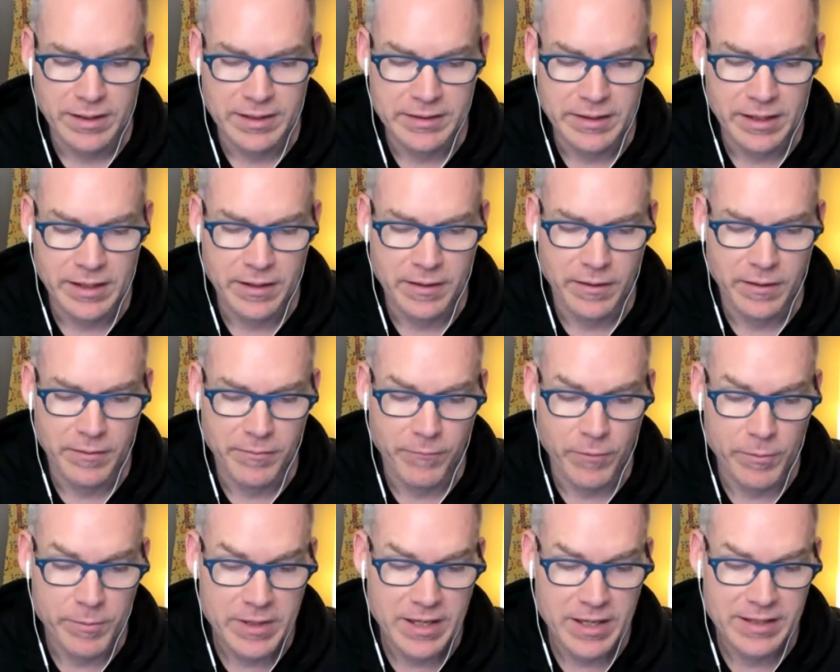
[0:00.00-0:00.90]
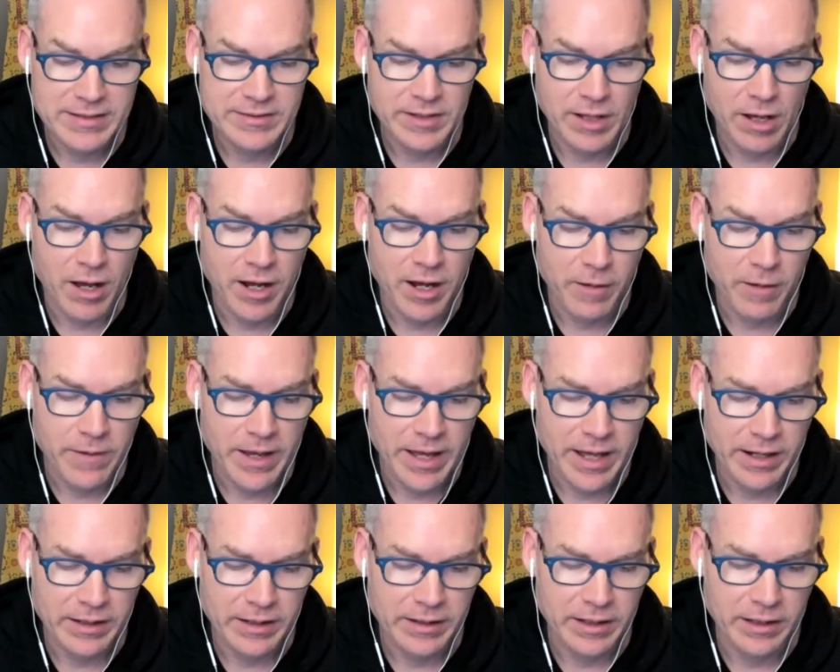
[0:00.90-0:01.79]
And for me, it's the
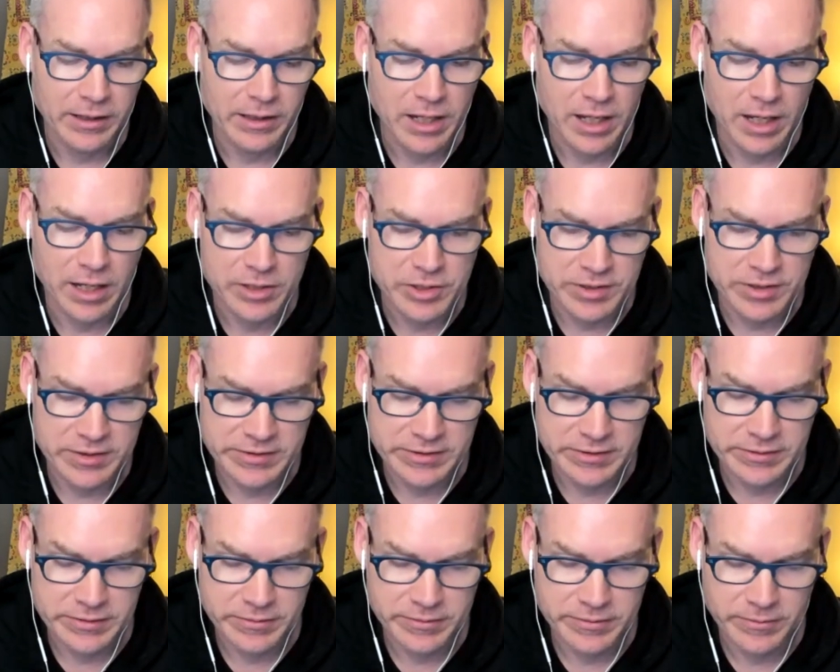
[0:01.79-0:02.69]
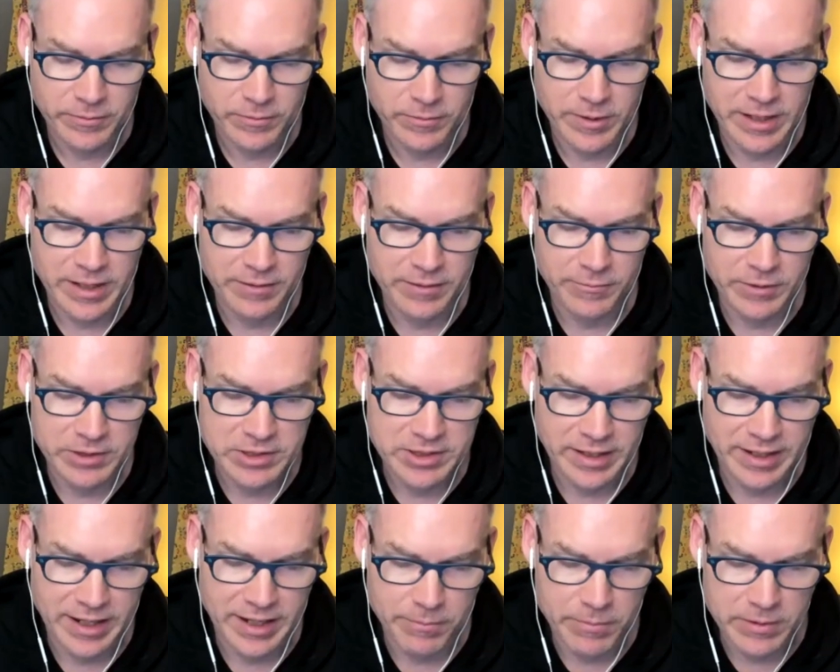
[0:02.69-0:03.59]
automatic and unconscious way in which
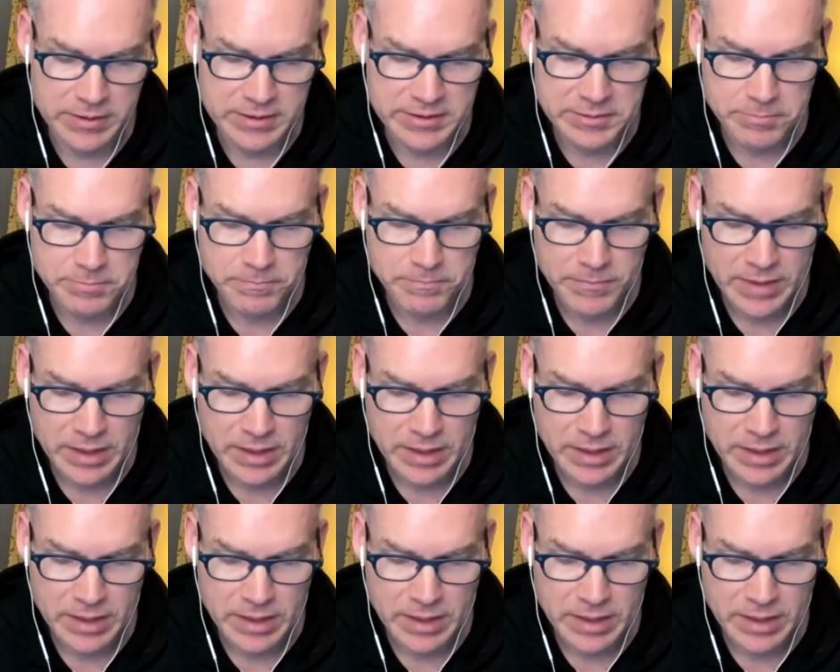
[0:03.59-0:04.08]
that happens.